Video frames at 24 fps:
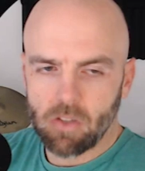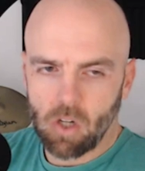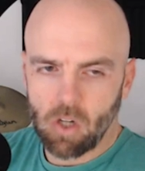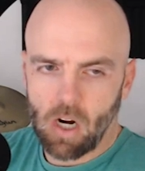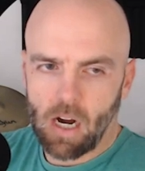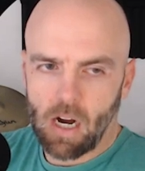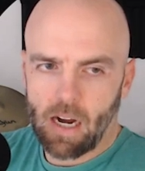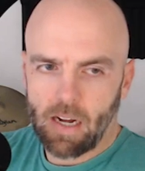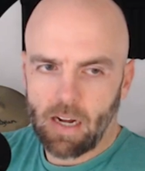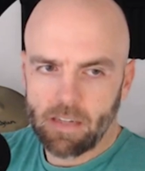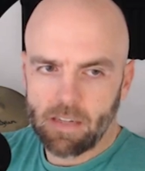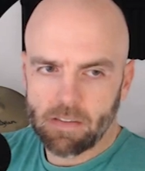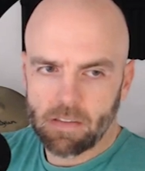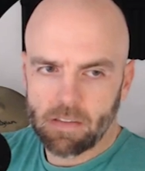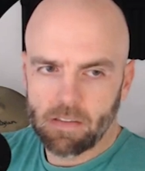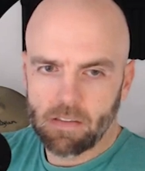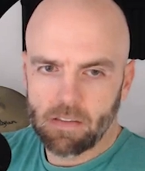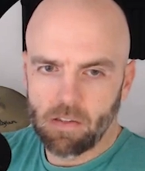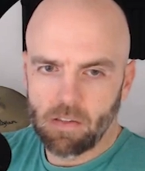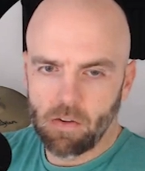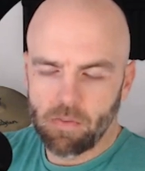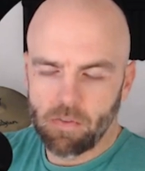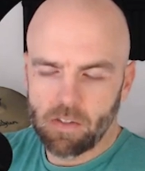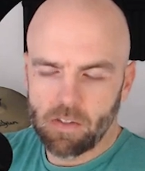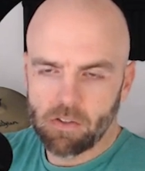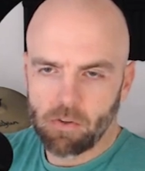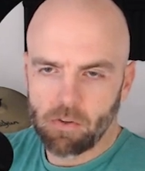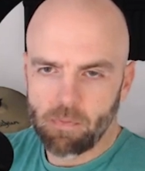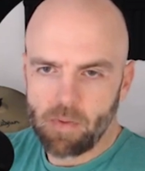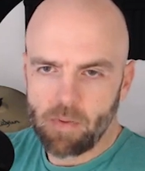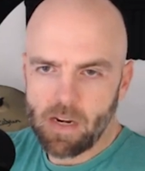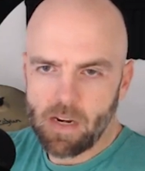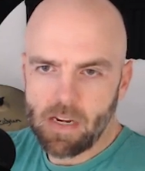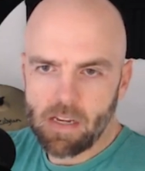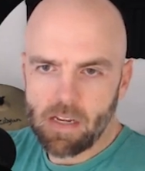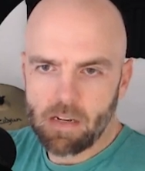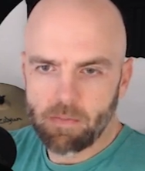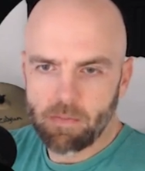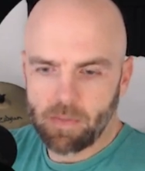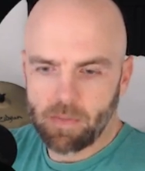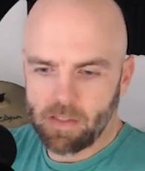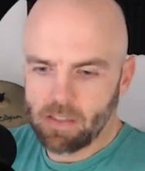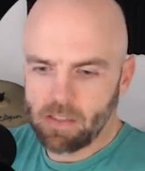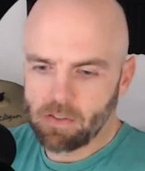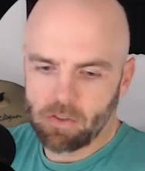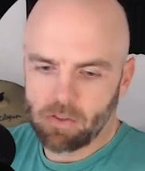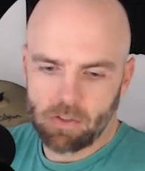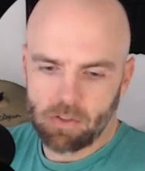hot, these are medium, and
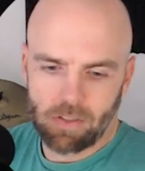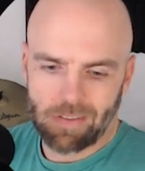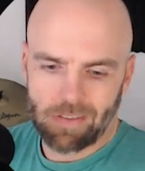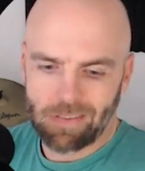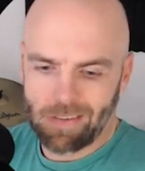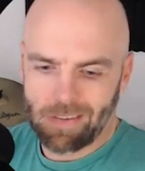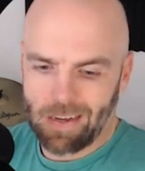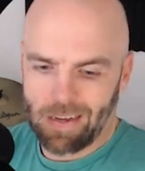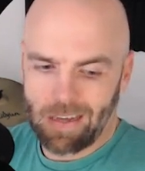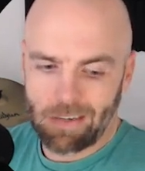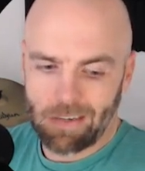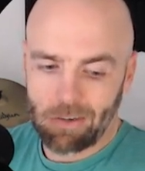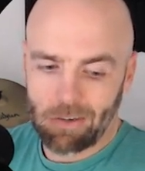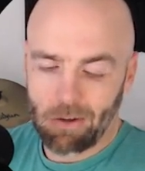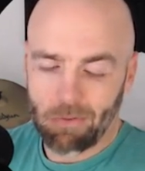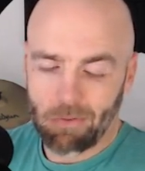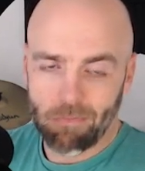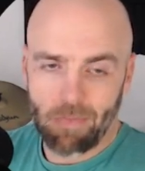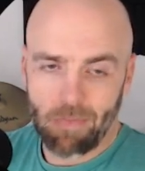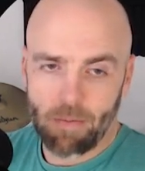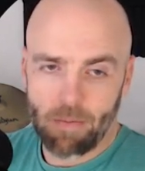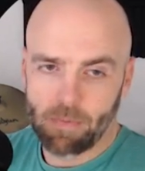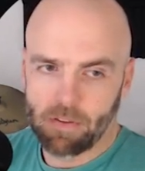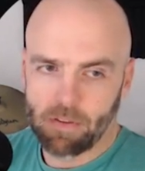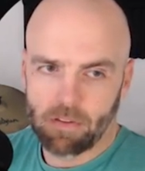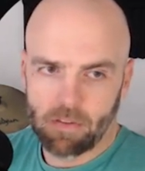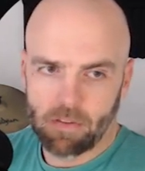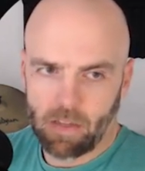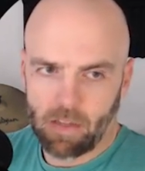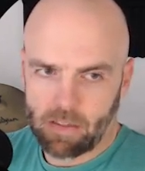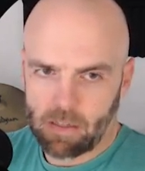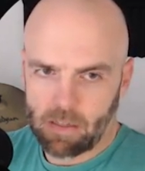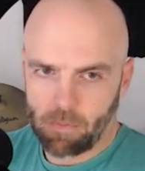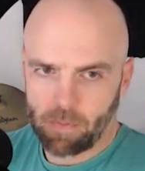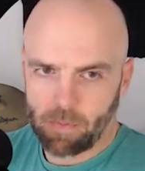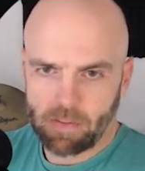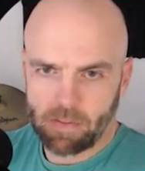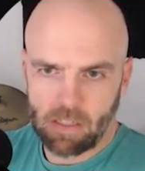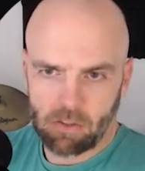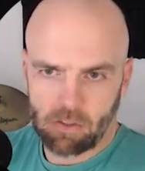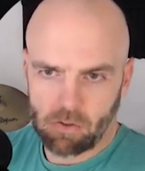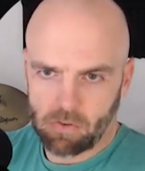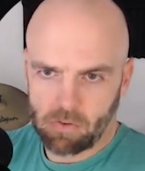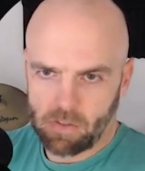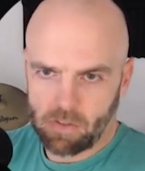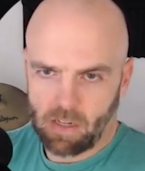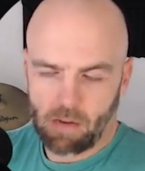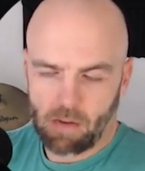these are just, I don't know, maybe like their
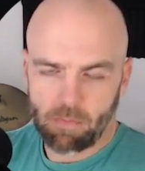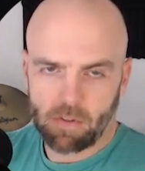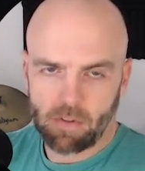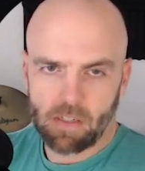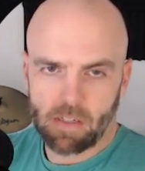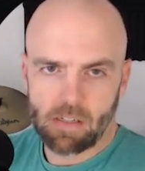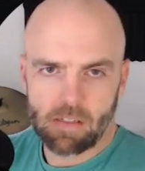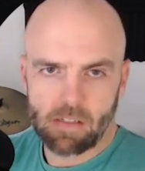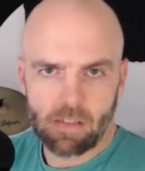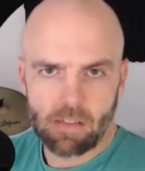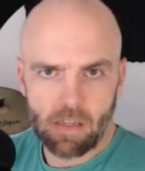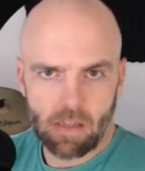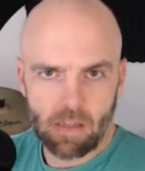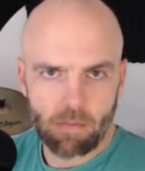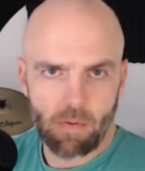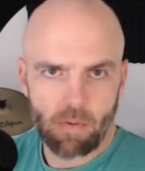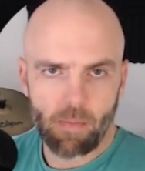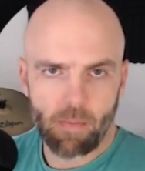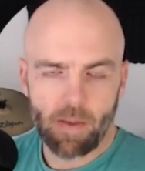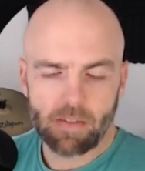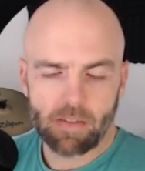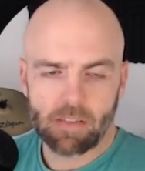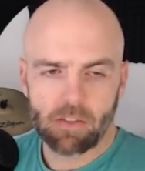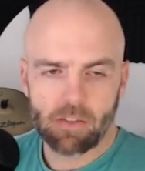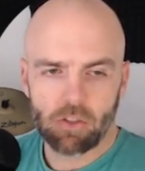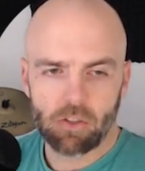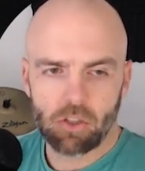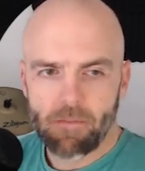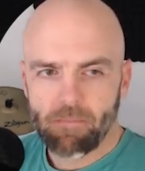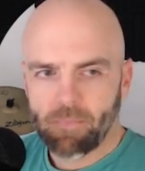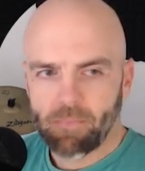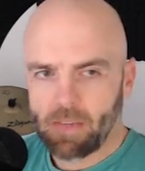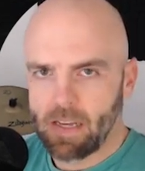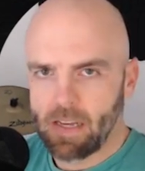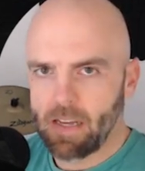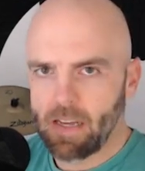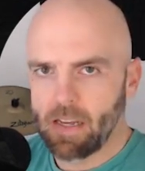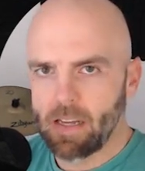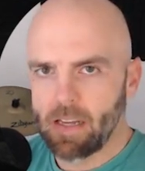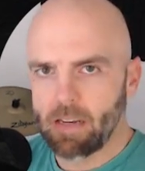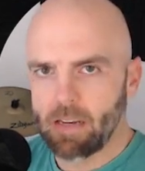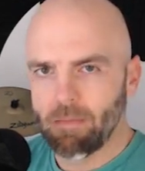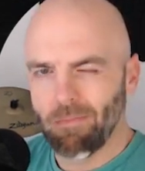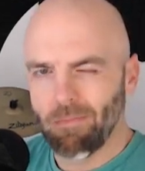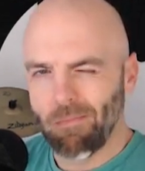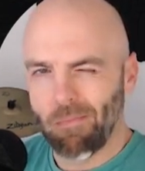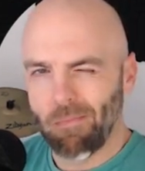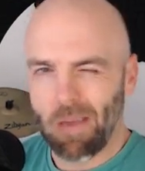potentials. Like I'm gonna send them a message
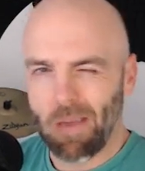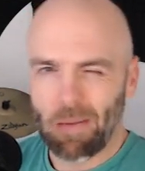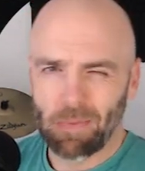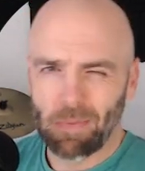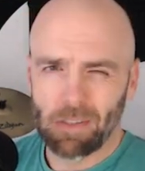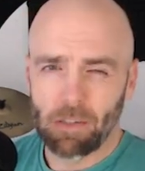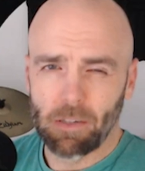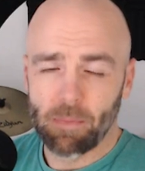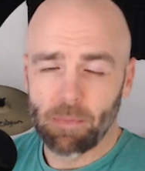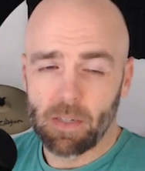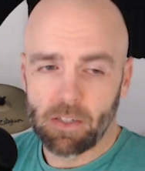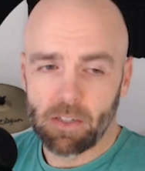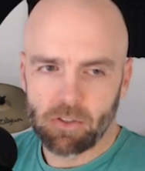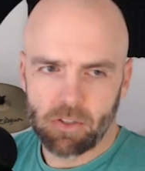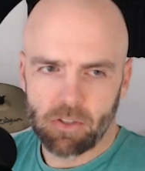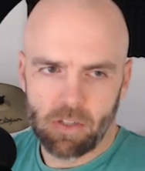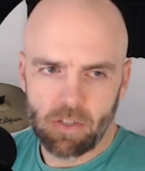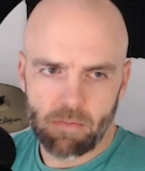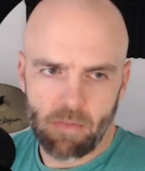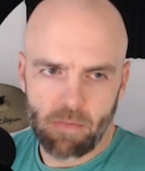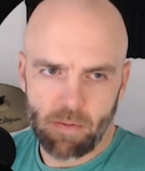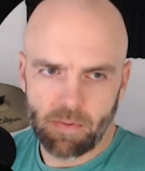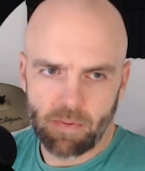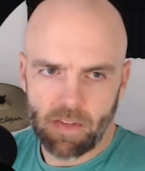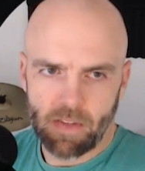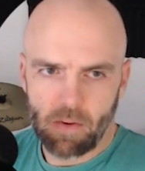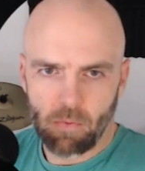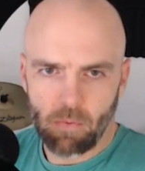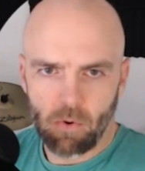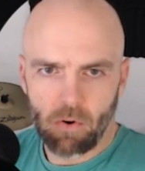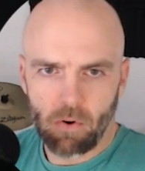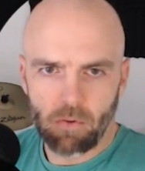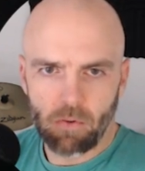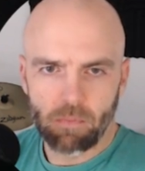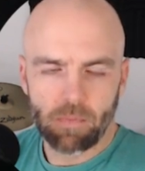and maybe they'll be interested, maybe they won't.